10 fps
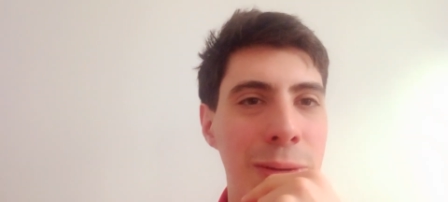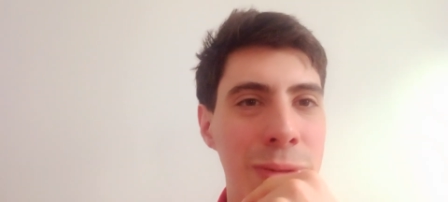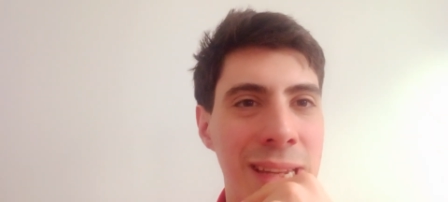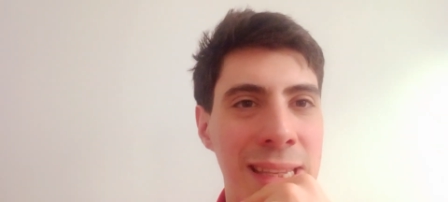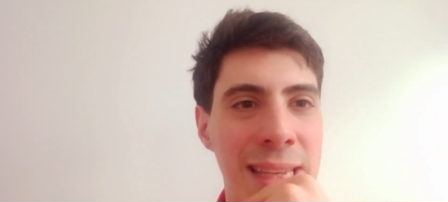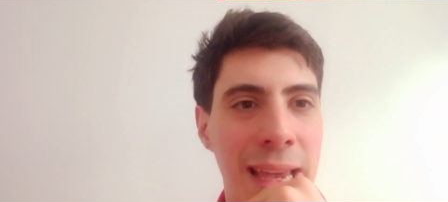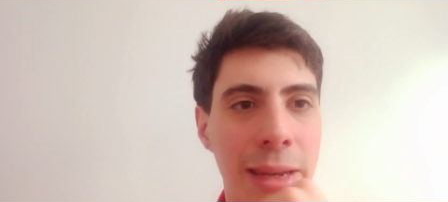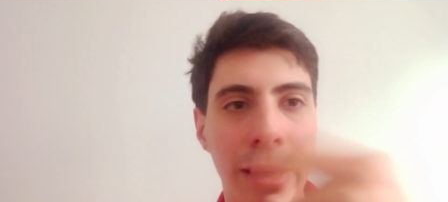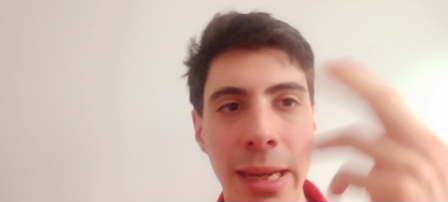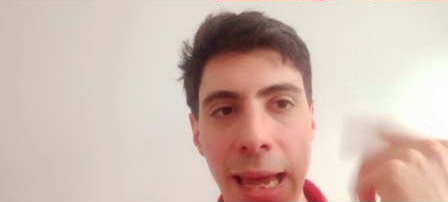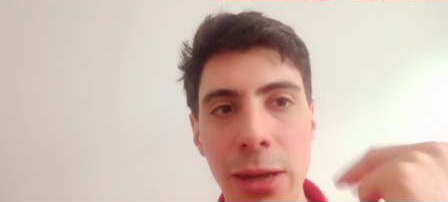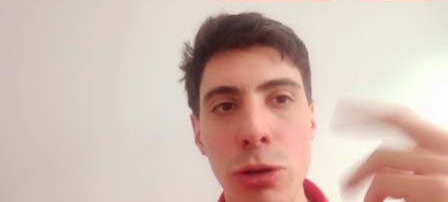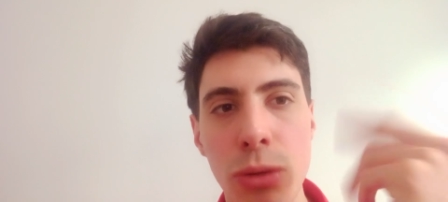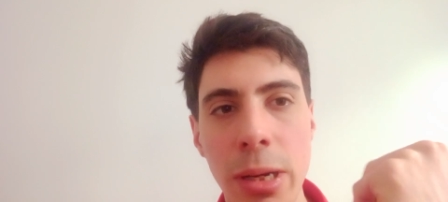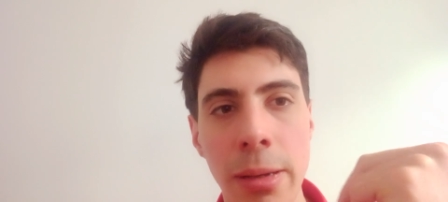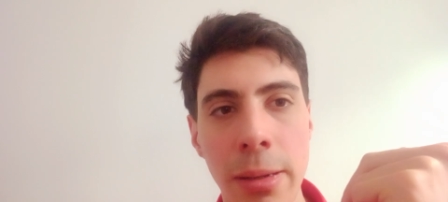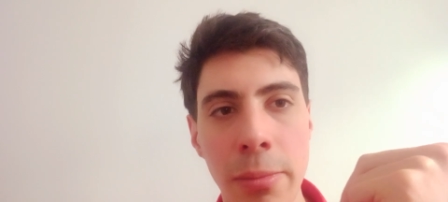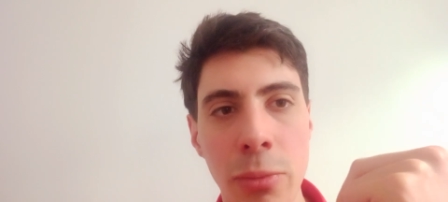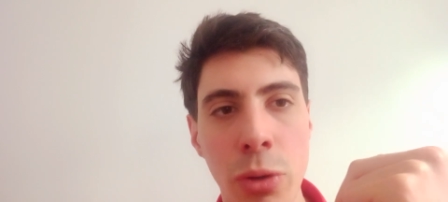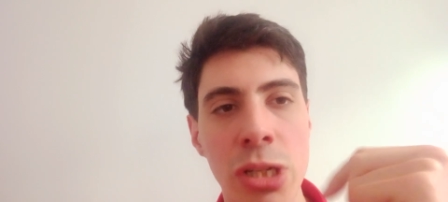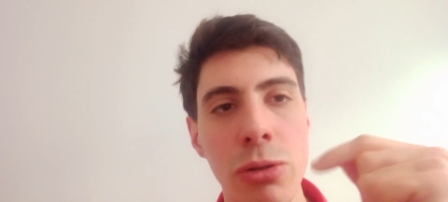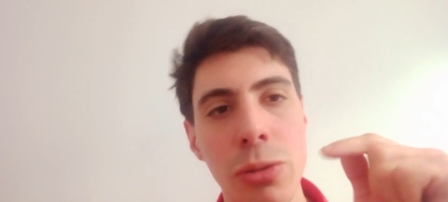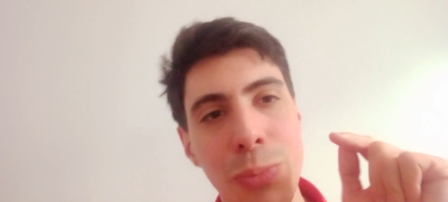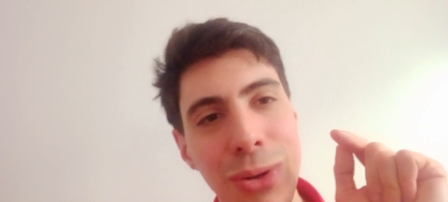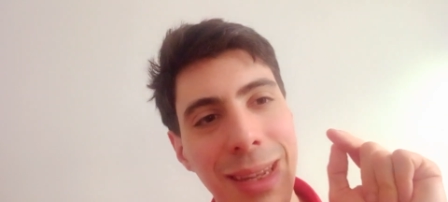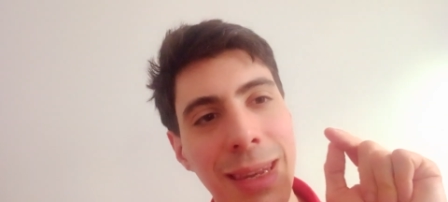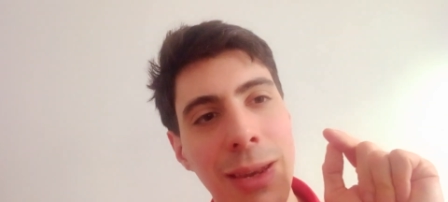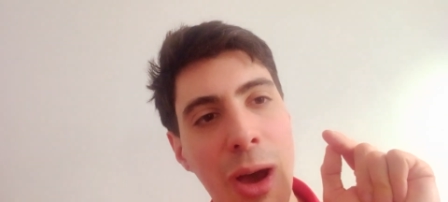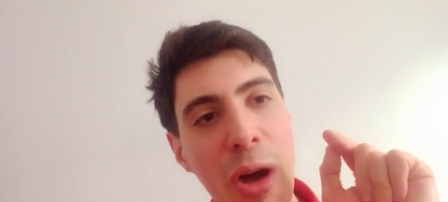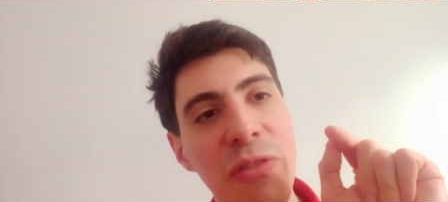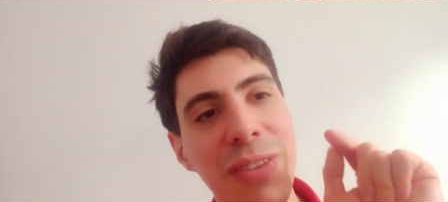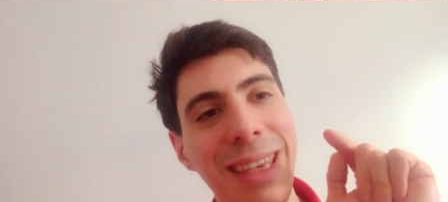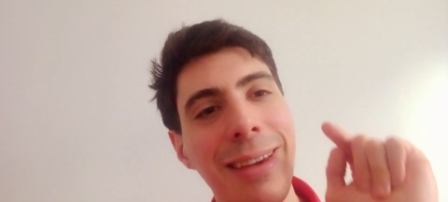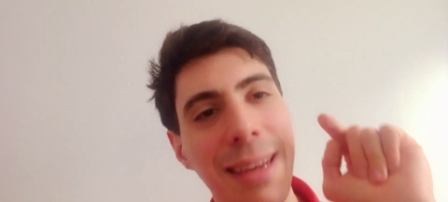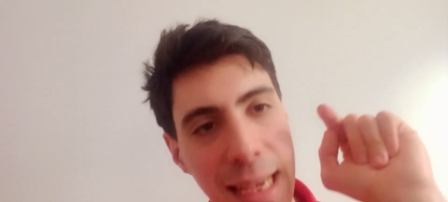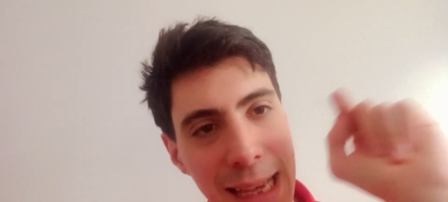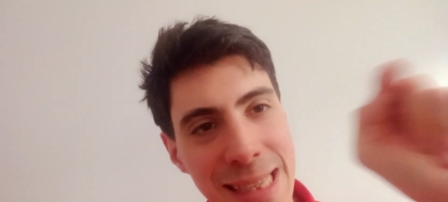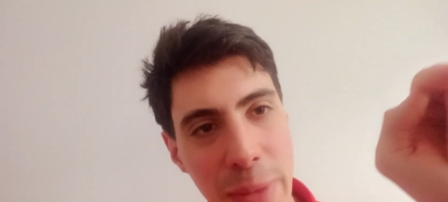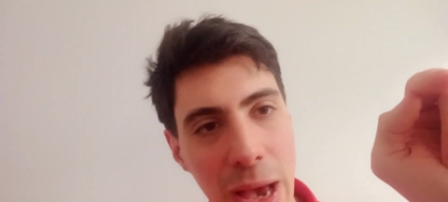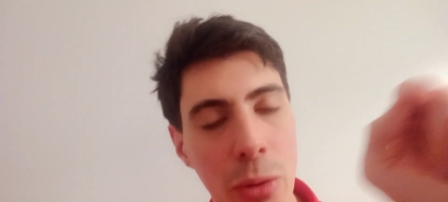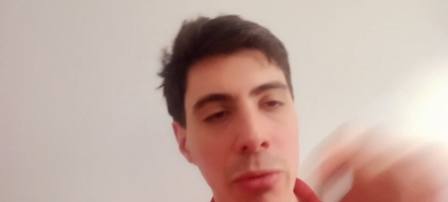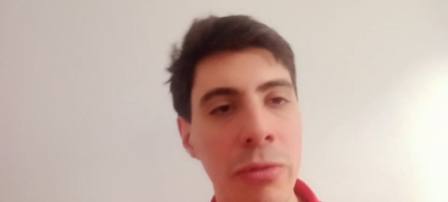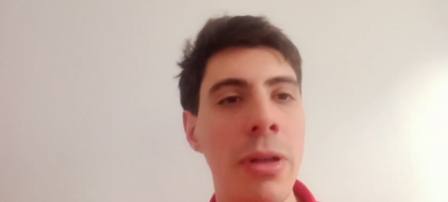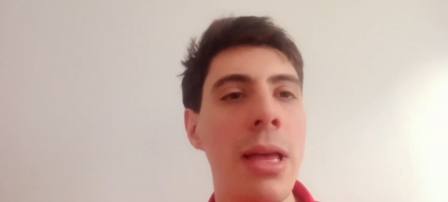There was that saying, and he had a dream where she was putting her finger in his mouth,